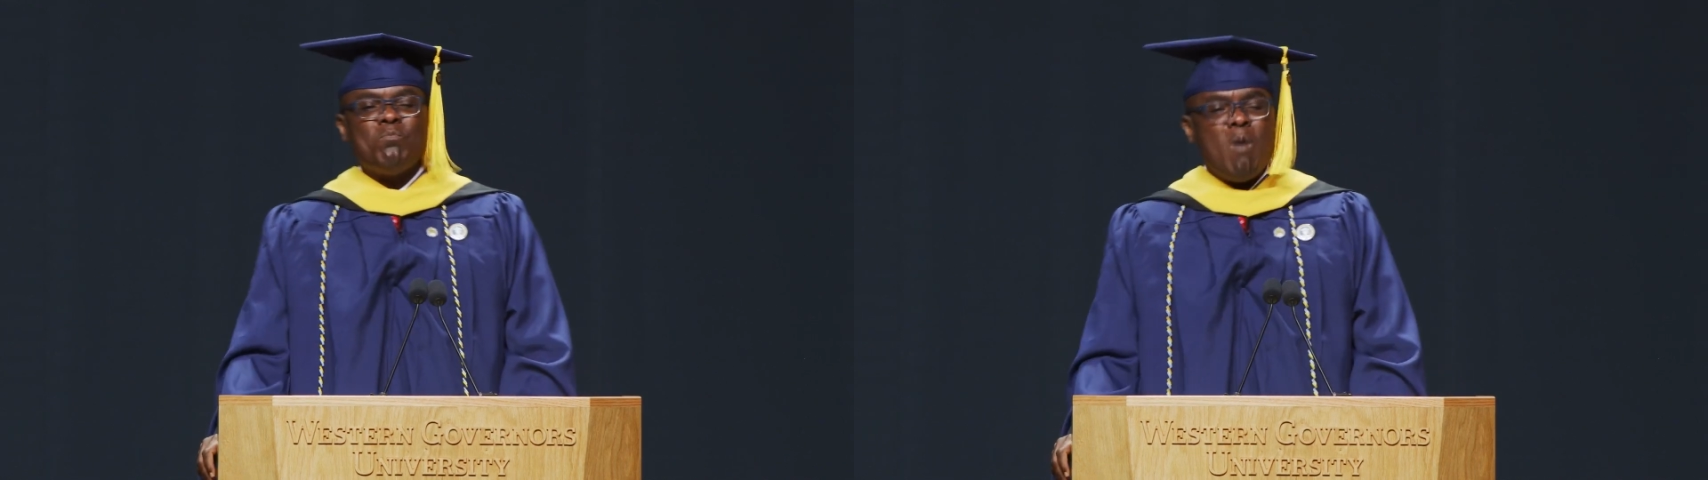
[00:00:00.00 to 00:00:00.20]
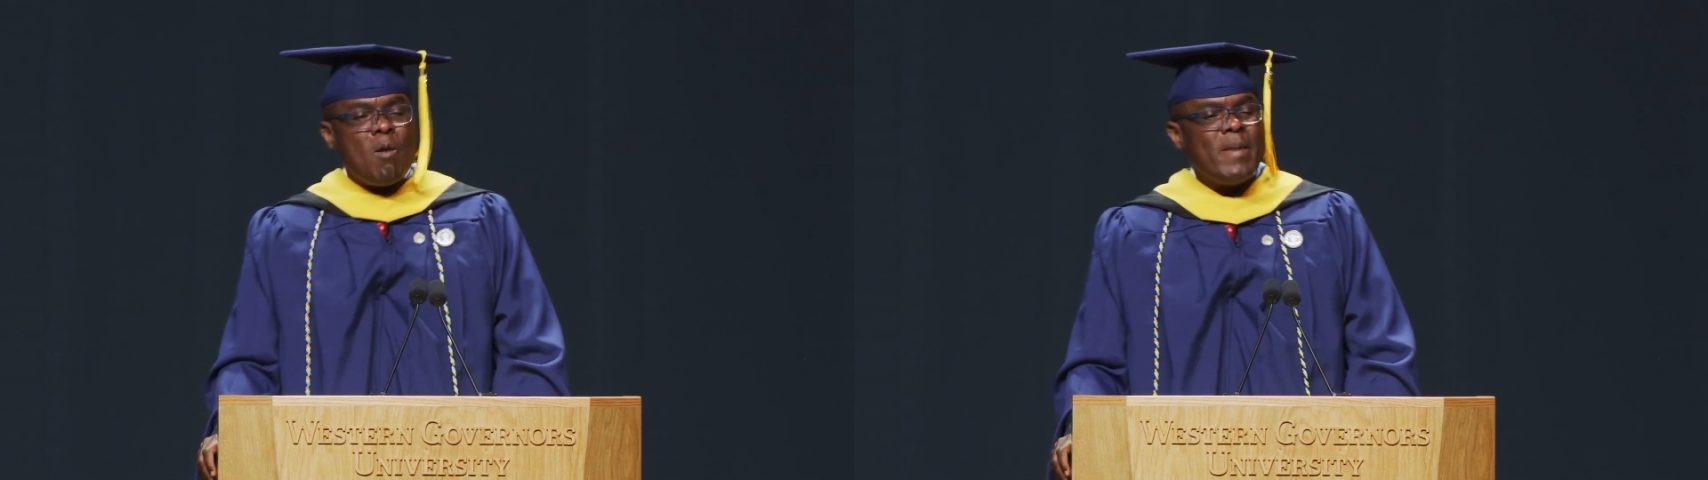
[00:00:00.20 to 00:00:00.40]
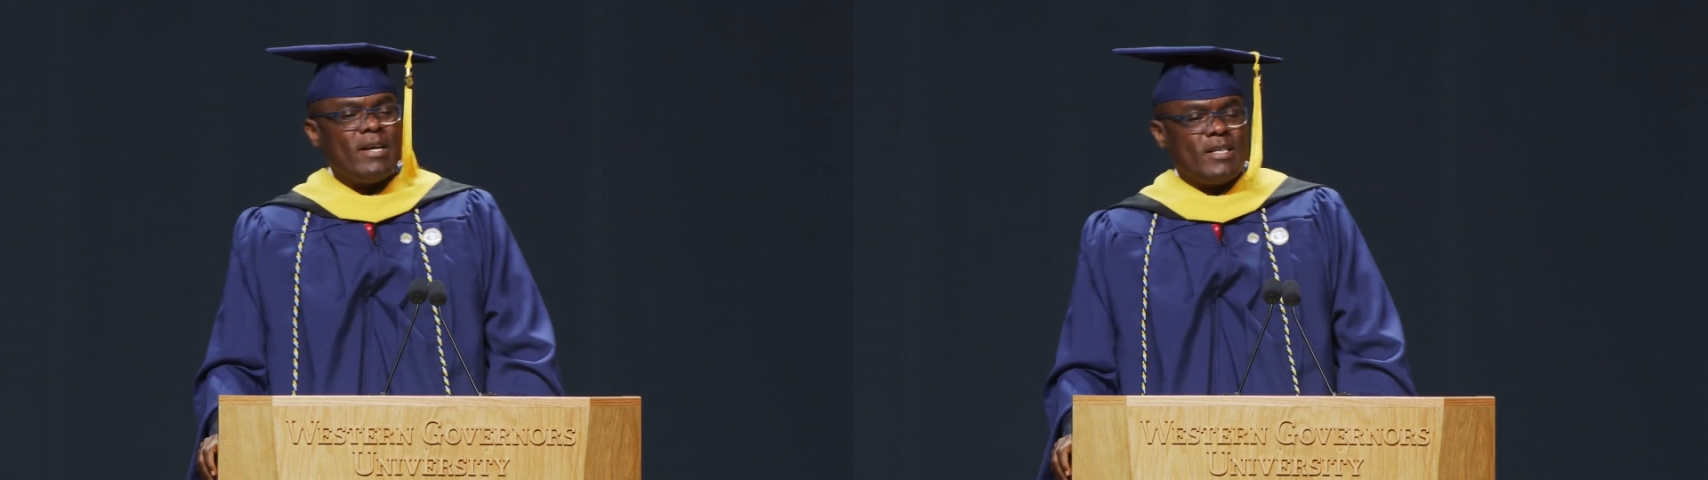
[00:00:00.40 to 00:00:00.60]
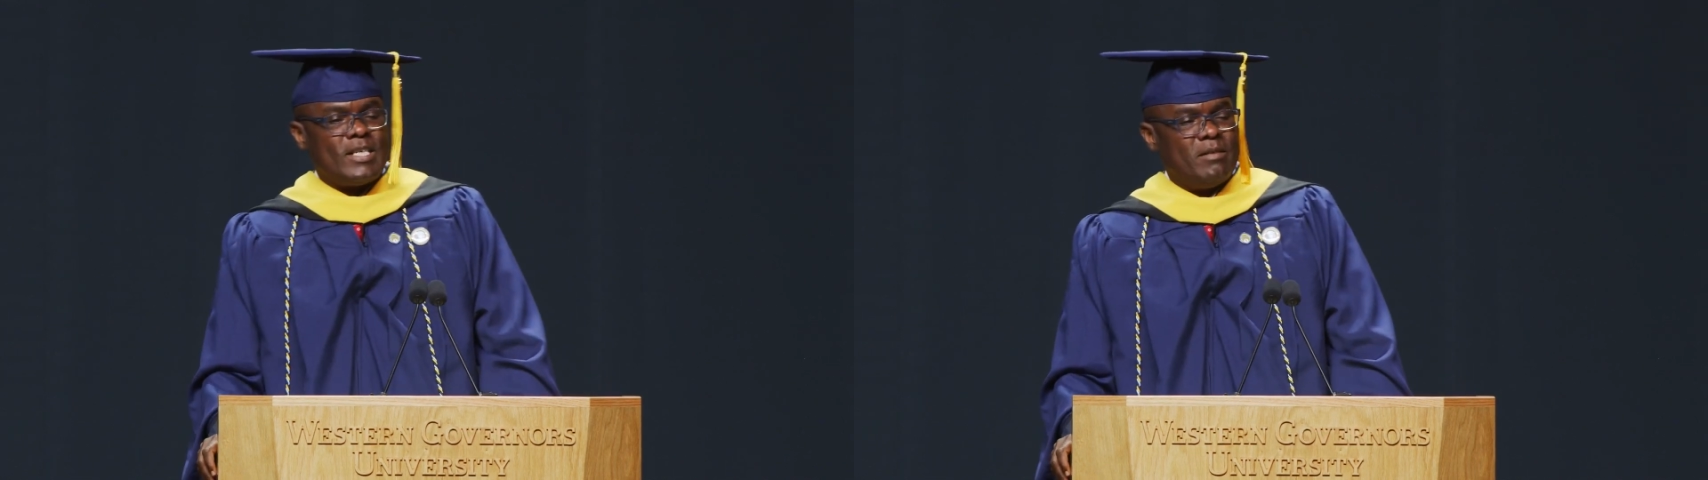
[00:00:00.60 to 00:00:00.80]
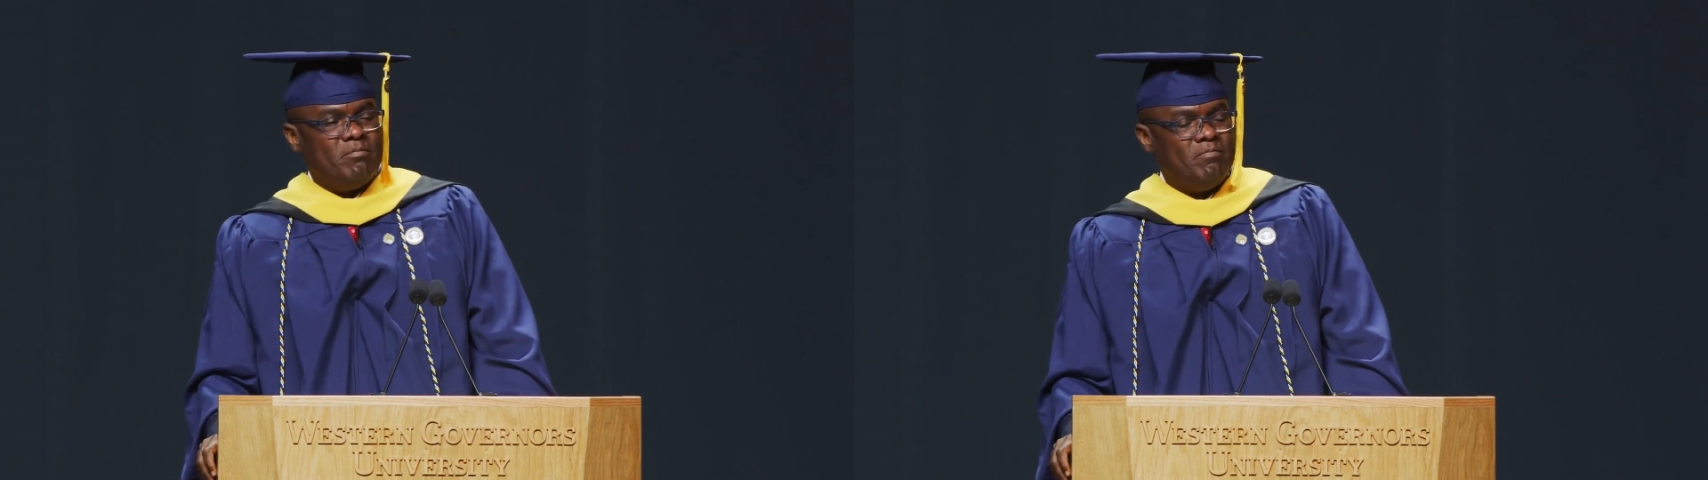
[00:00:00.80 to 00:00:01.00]

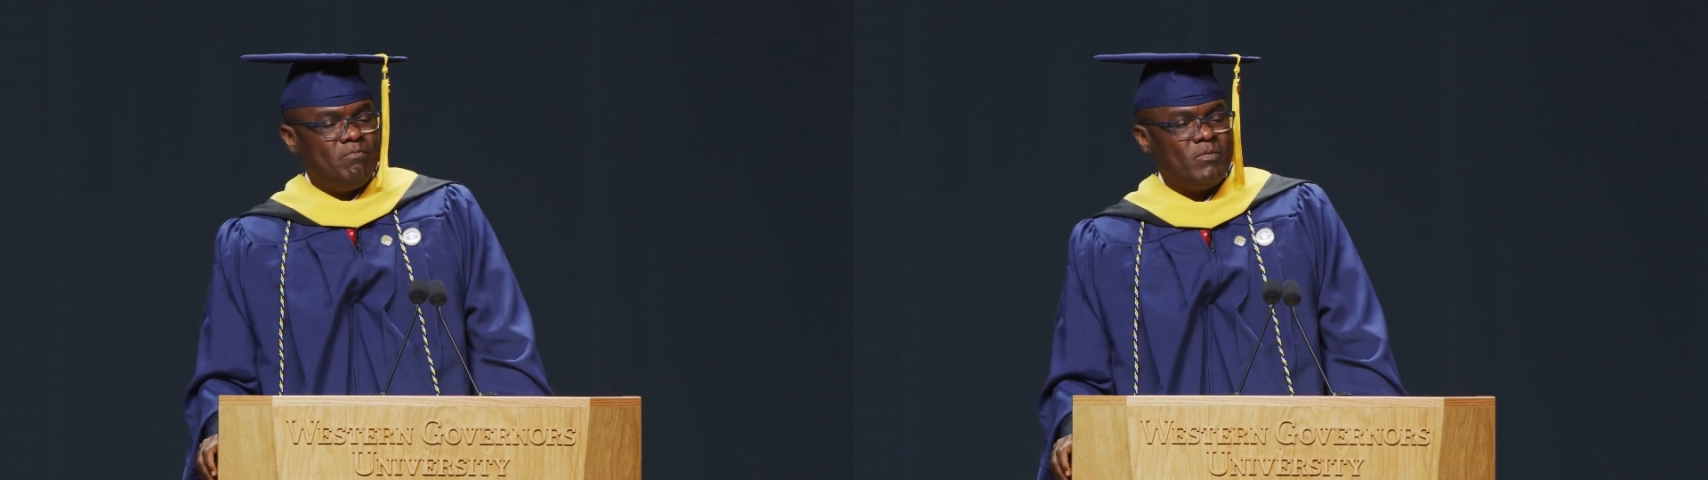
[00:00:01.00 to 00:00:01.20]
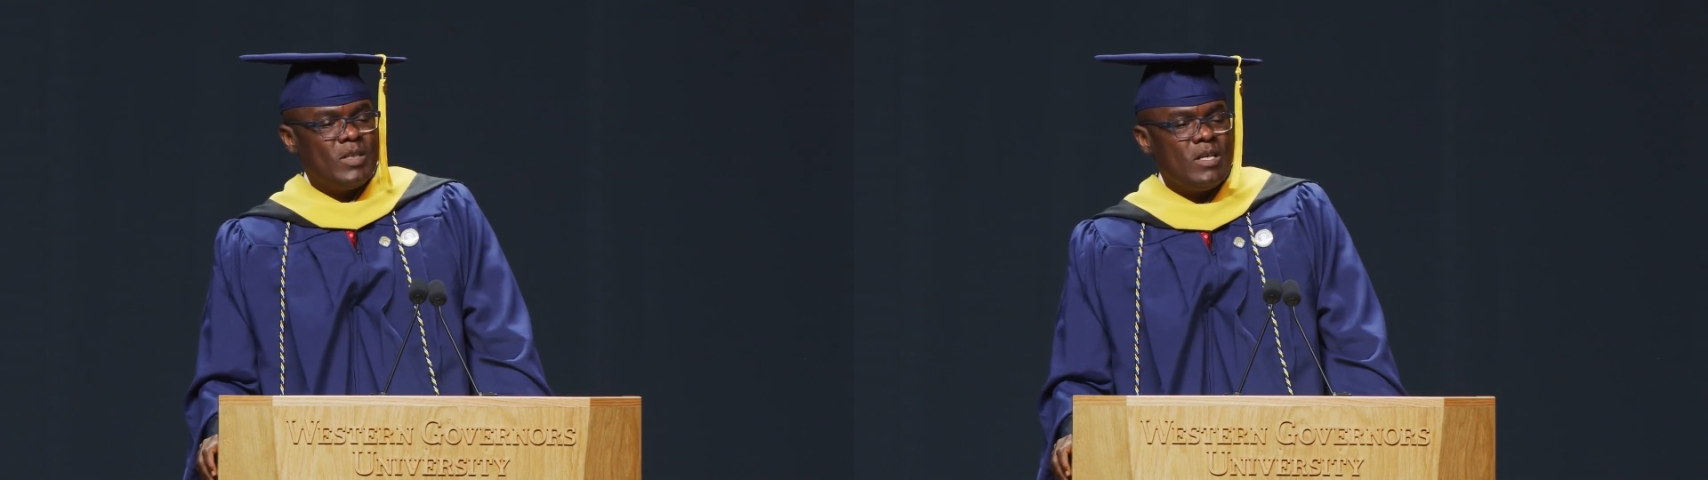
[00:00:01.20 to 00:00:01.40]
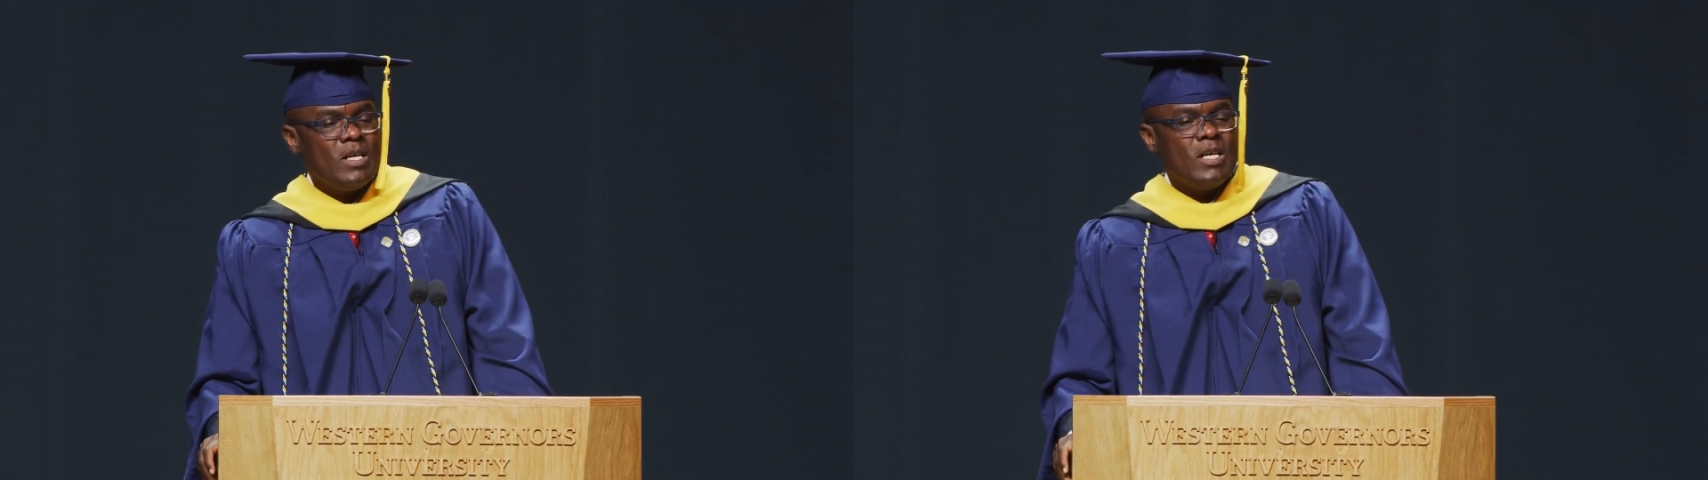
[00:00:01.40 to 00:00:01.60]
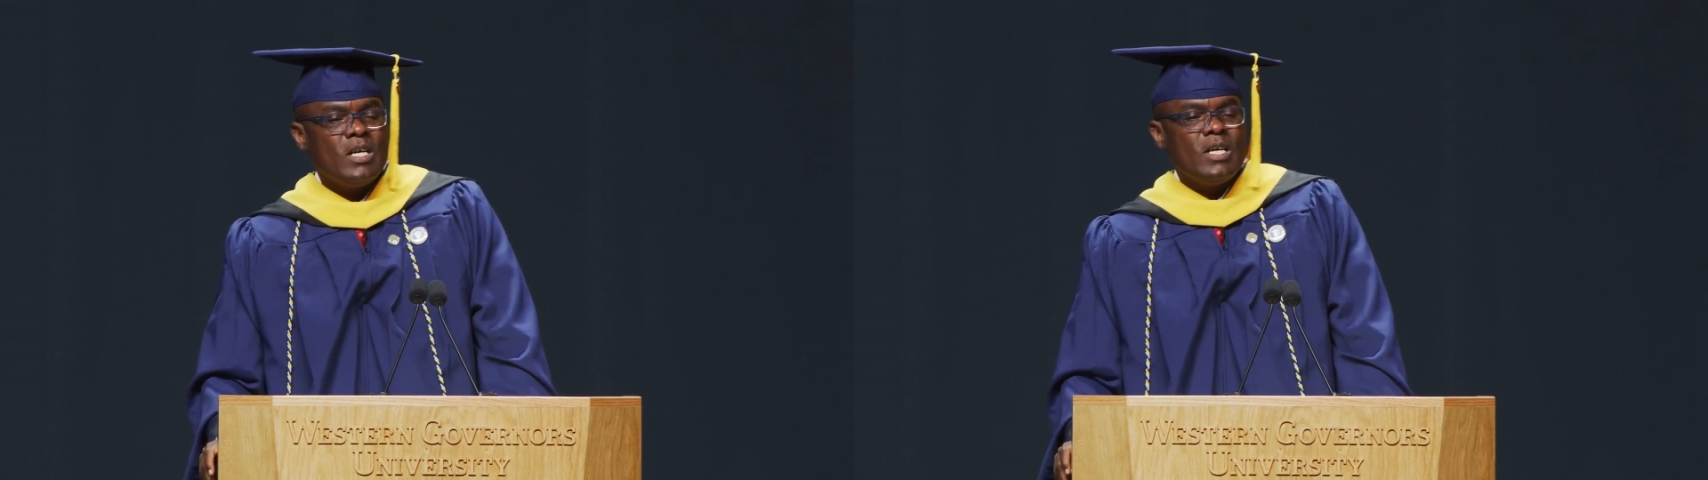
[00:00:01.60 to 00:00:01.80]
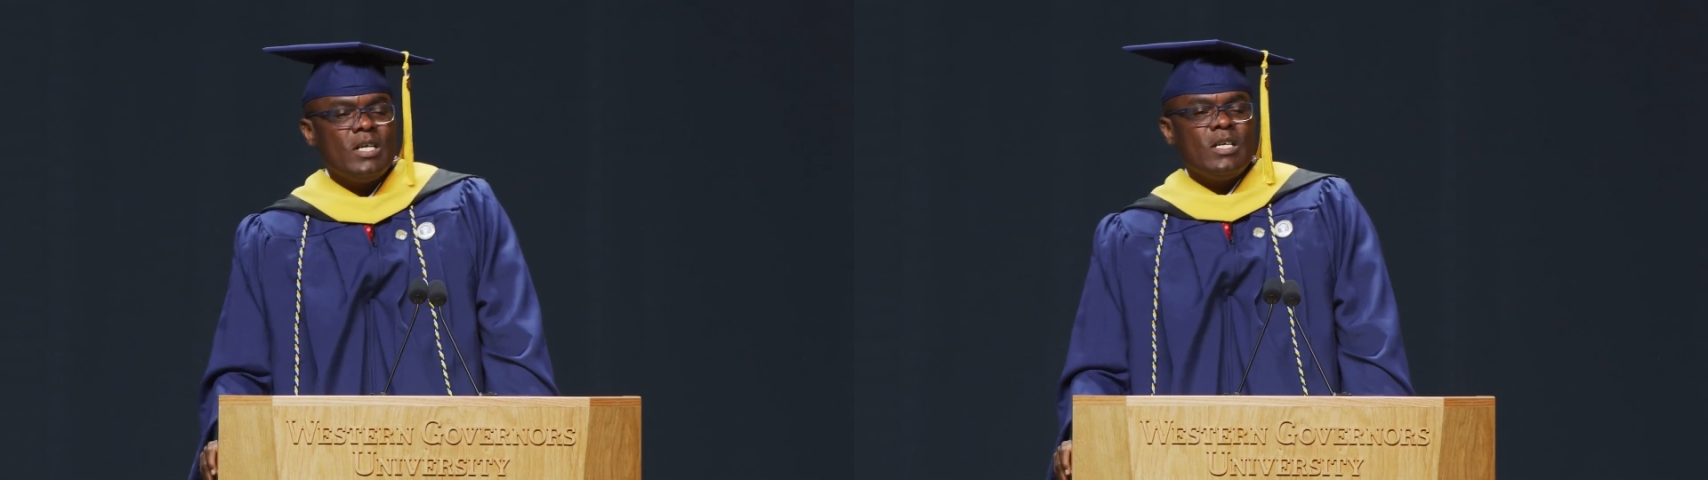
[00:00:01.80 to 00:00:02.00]
moment.
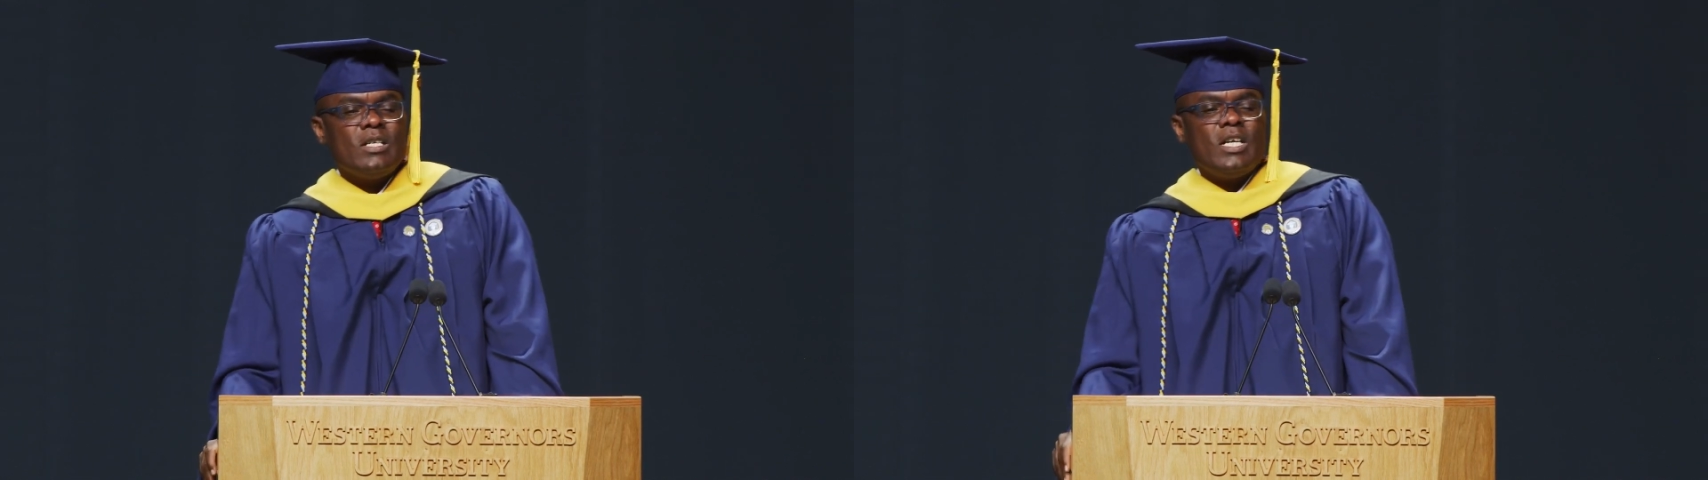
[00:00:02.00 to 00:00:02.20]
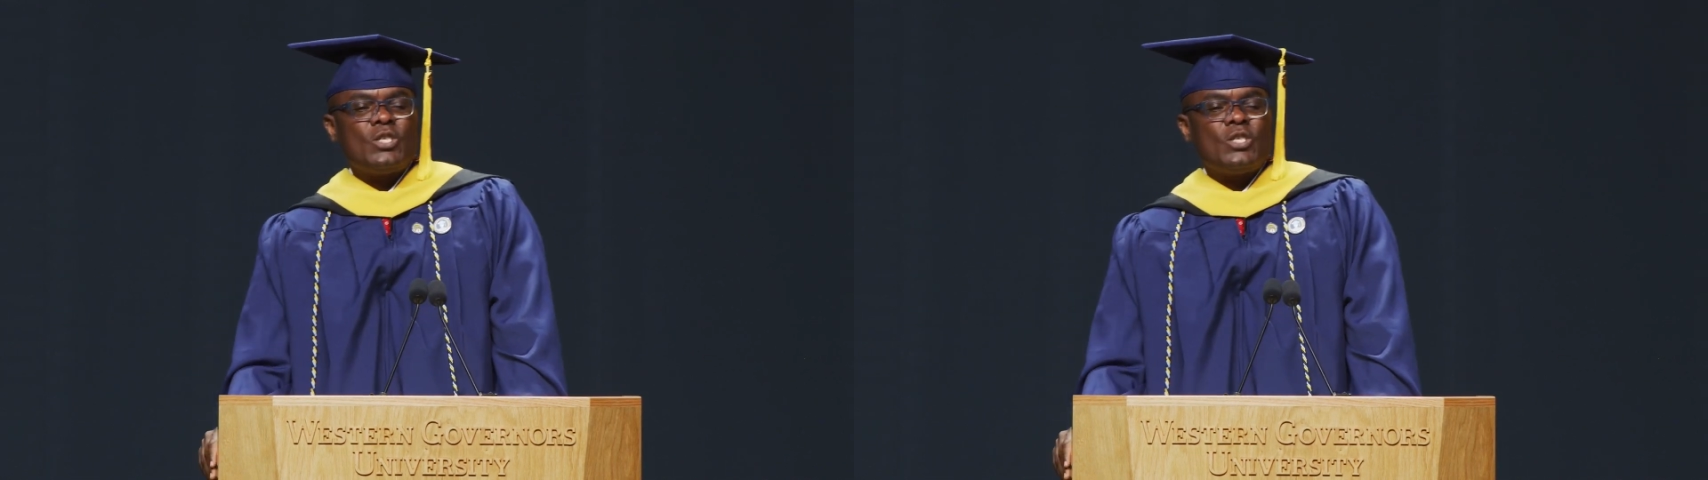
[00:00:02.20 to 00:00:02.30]
They